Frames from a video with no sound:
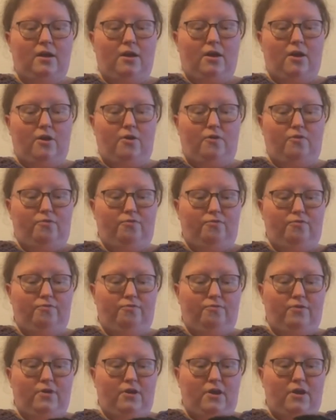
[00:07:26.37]
of
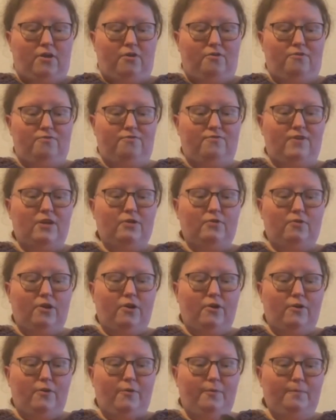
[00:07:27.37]

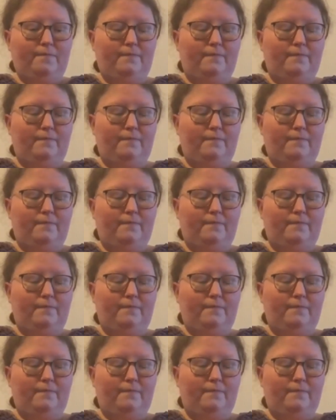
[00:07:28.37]
Velcro